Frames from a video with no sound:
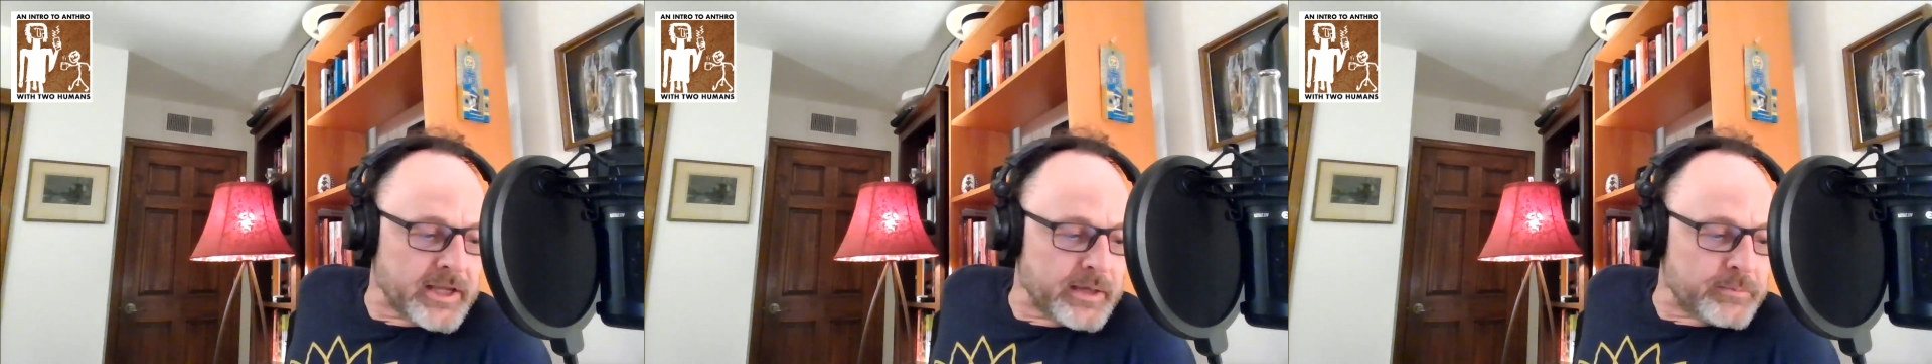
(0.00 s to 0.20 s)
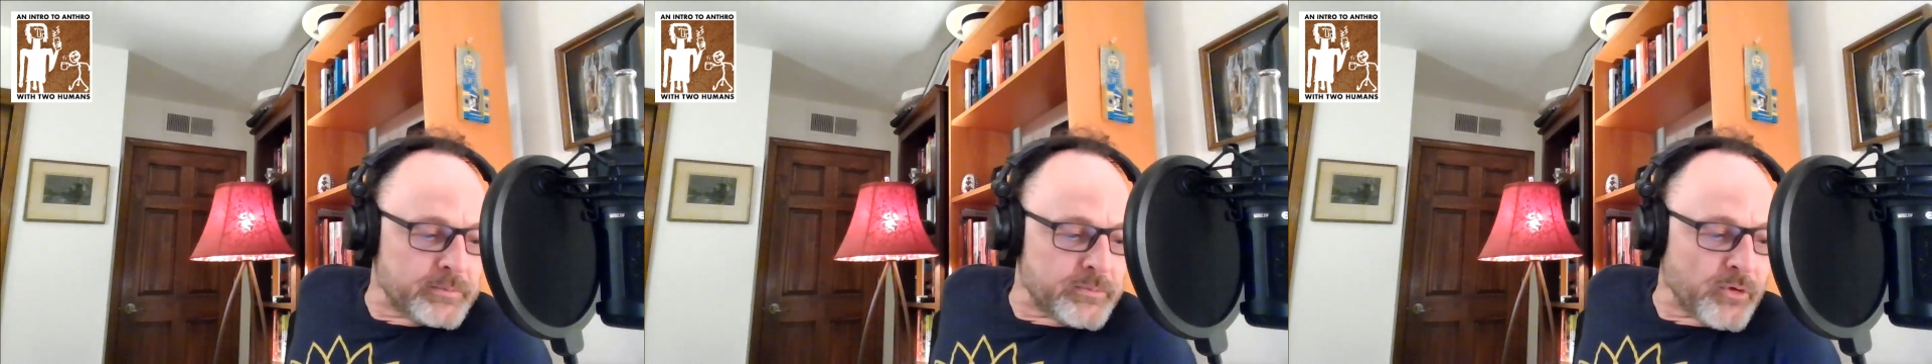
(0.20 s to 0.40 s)

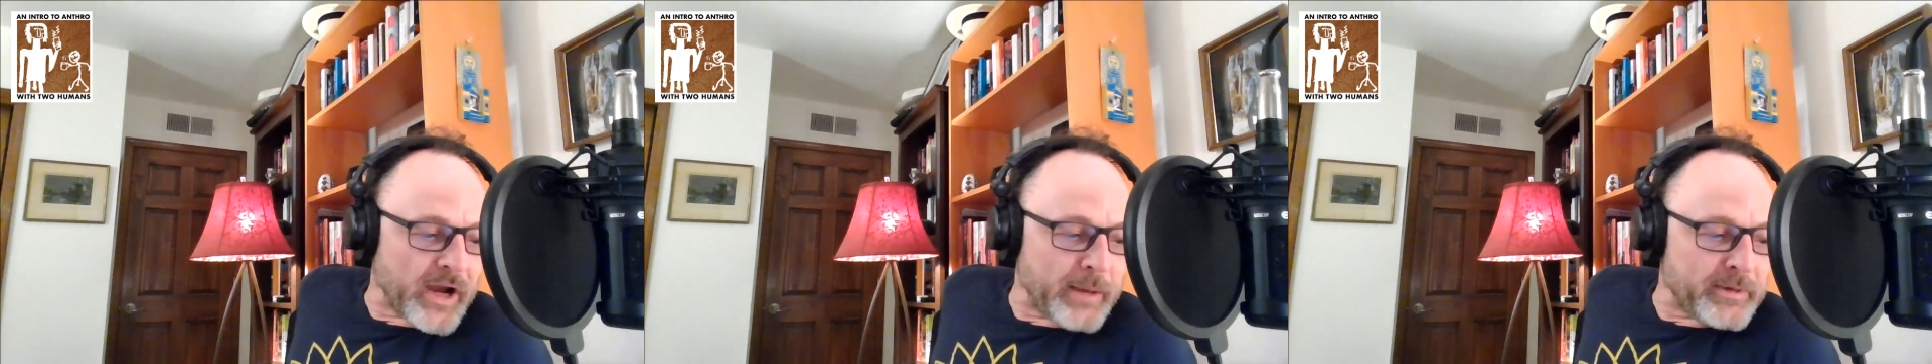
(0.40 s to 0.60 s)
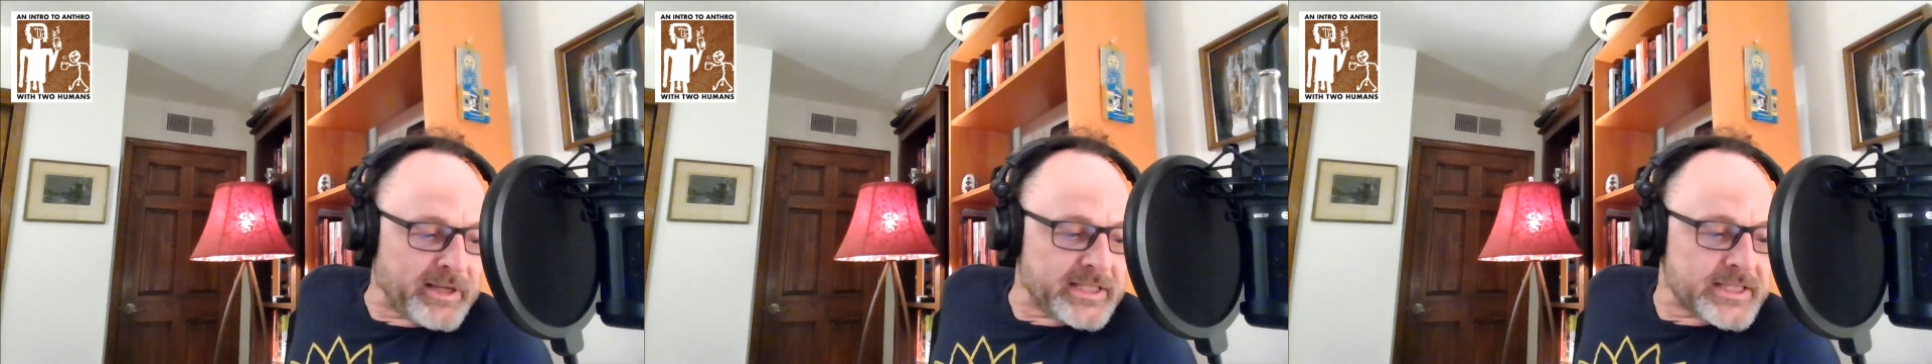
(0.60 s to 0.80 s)
him
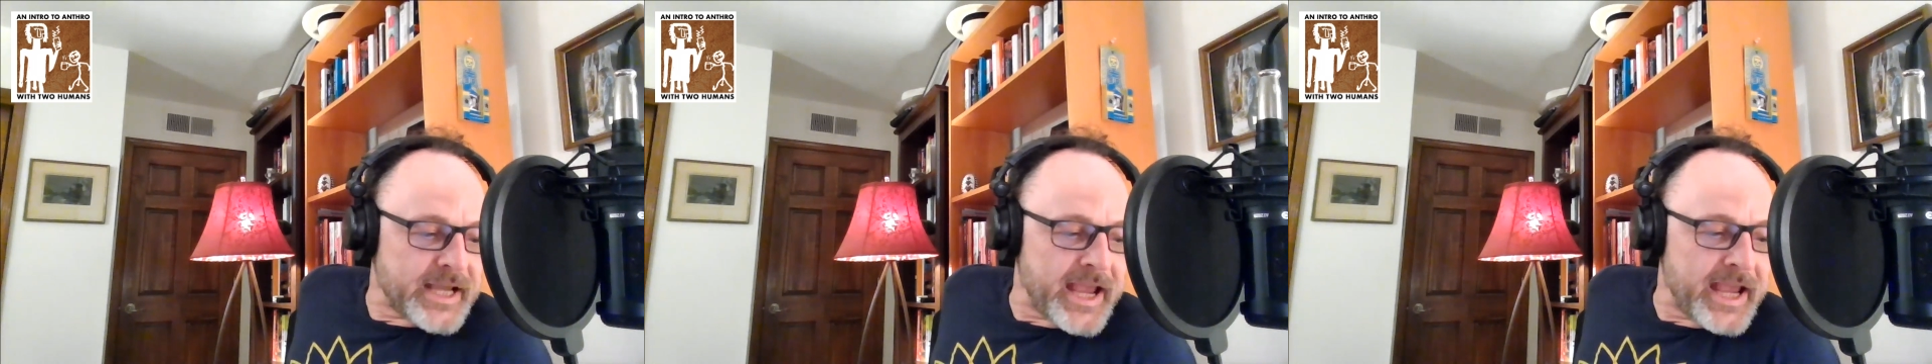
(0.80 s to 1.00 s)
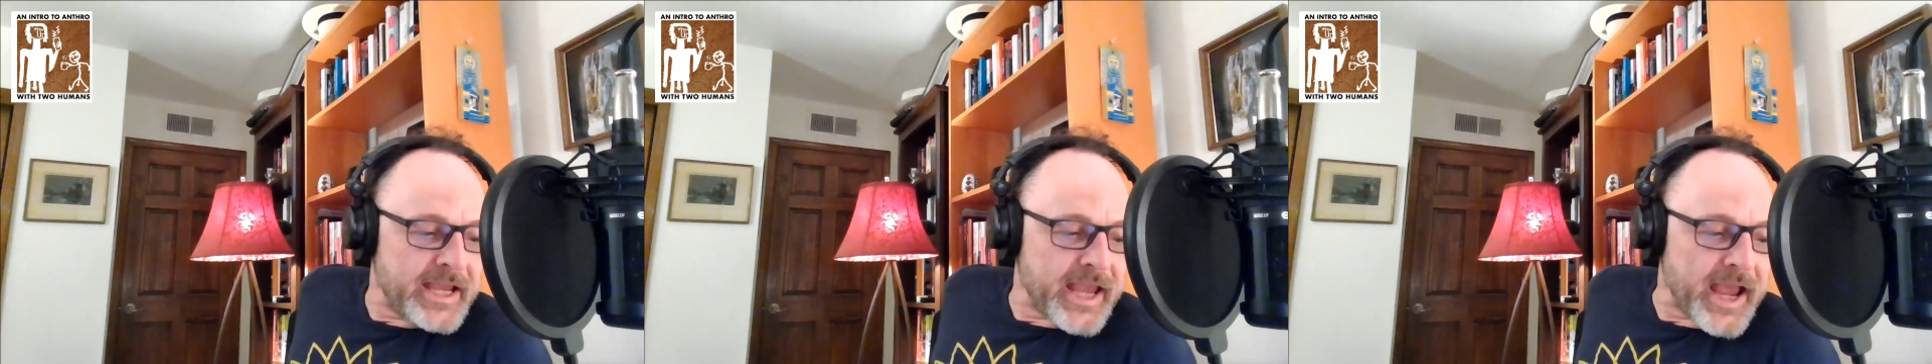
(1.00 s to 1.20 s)
grabbing
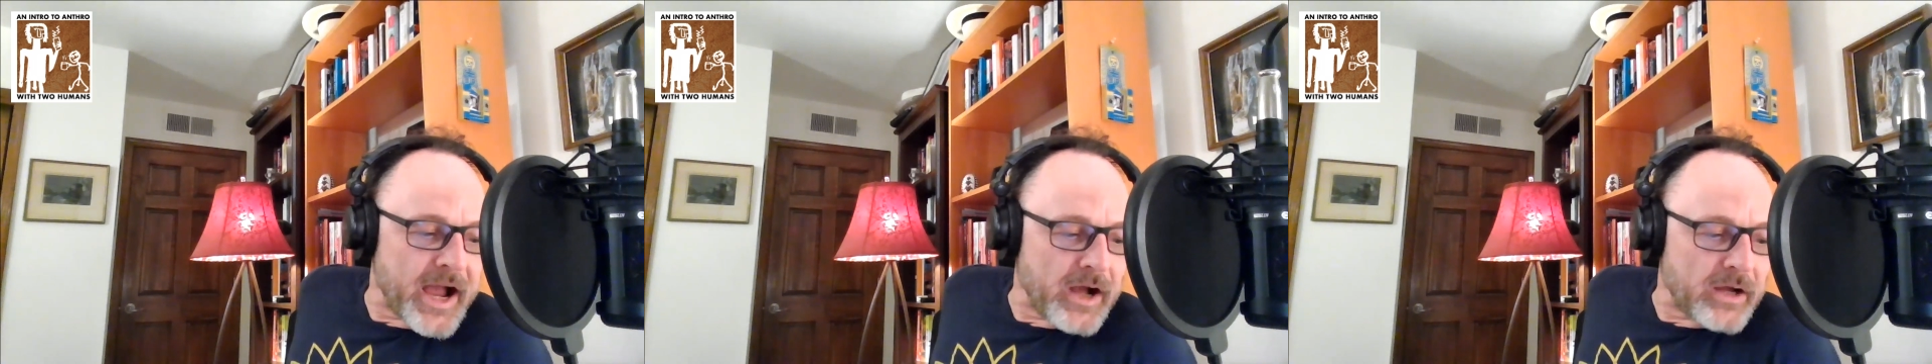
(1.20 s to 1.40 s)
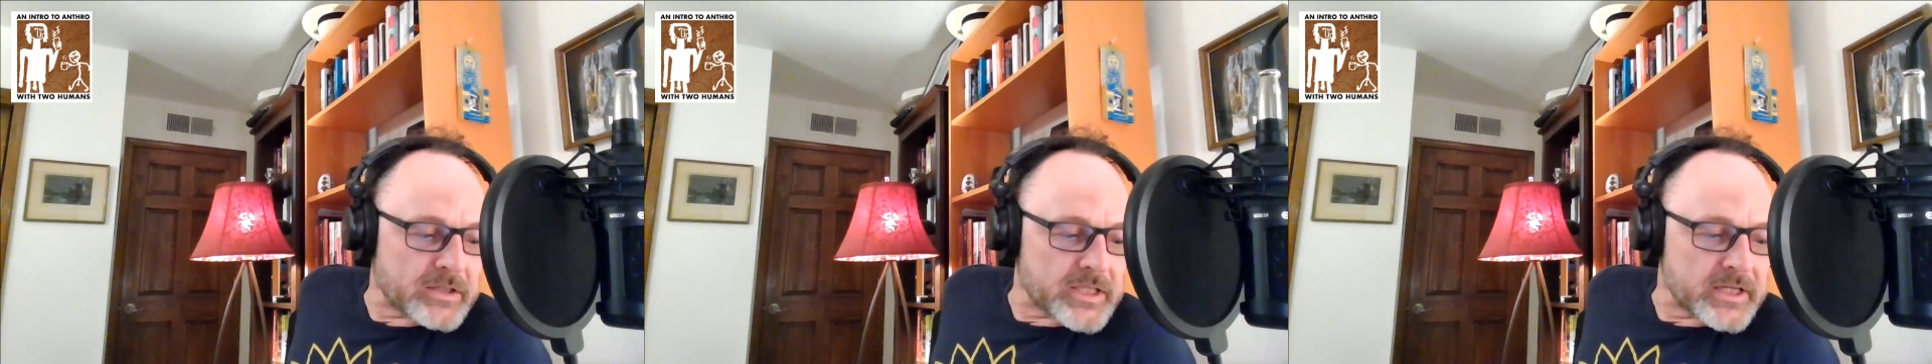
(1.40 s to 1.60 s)

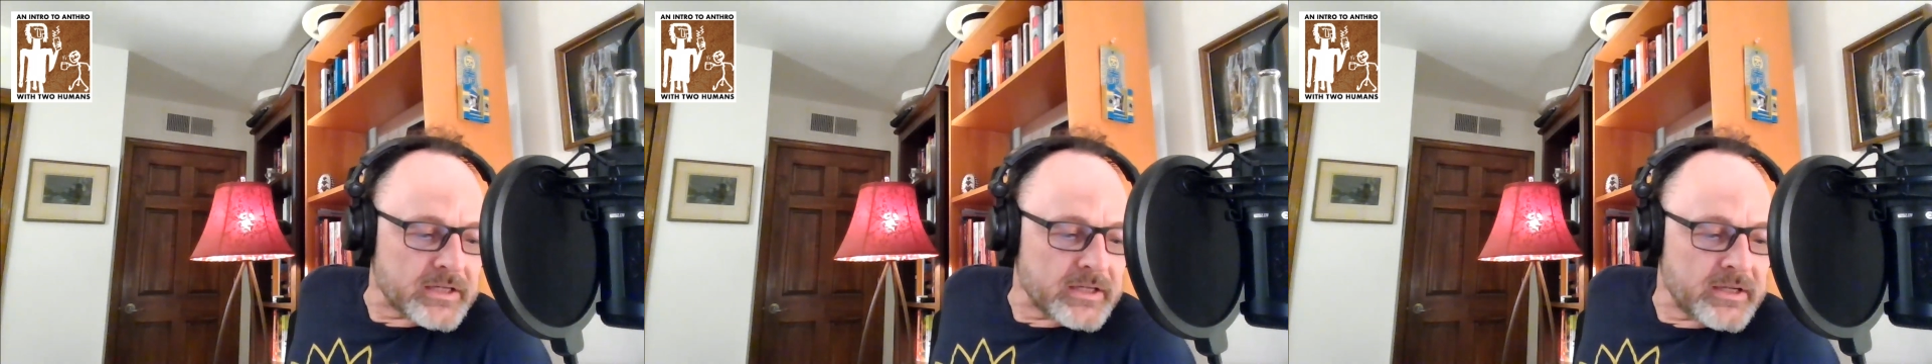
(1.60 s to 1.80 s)
takeout